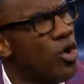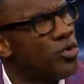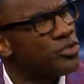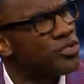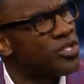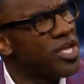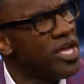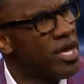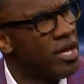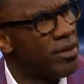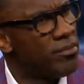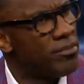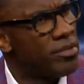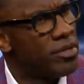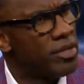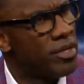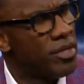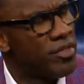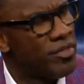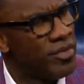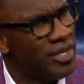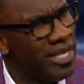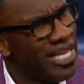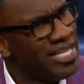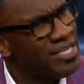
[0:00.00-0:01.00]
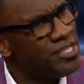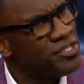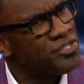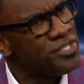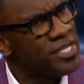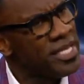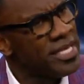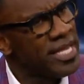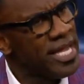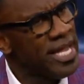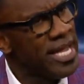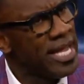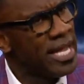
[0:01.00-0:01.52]
Skip. Let this
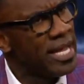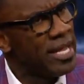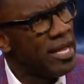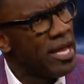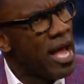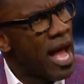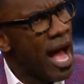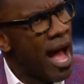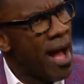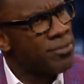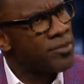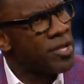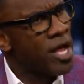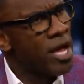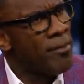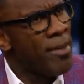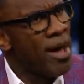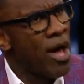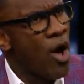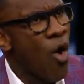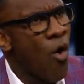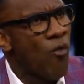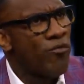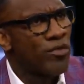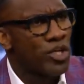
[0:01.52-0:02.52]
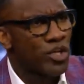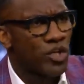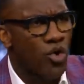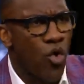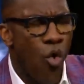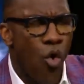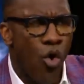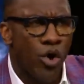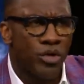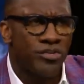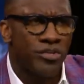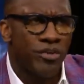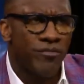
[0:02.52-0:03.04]
sink in. I'm talking about over the
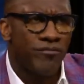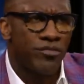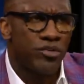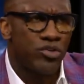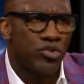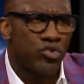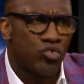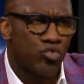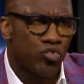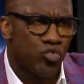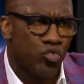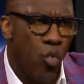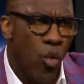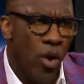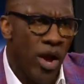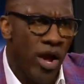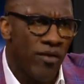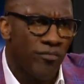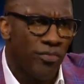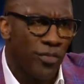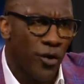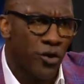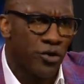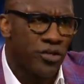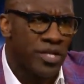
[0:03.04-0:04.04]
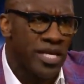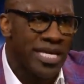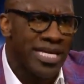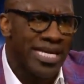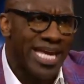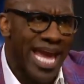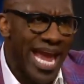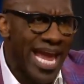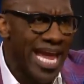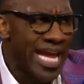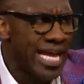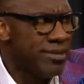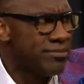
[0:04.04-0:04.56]
course of 12, 13
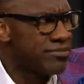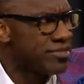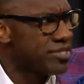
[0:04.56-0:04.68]
games.